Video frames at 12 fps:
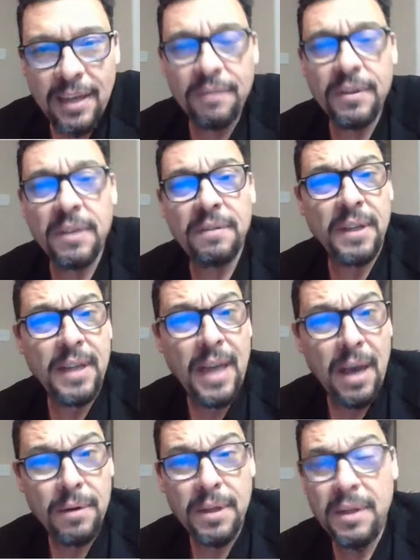every different
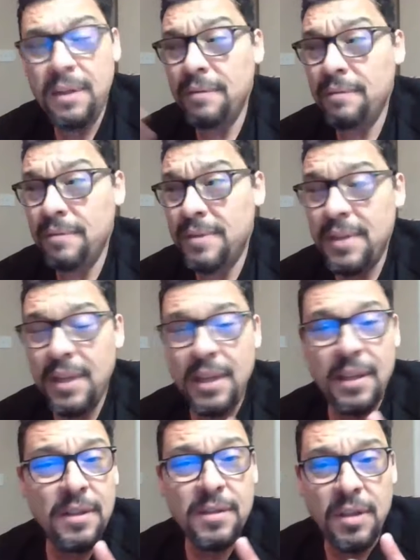county, city.
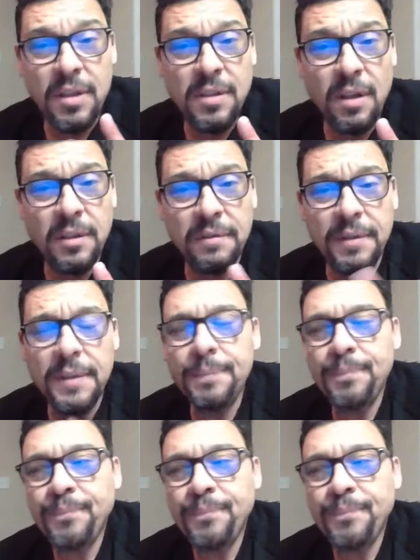It's all different.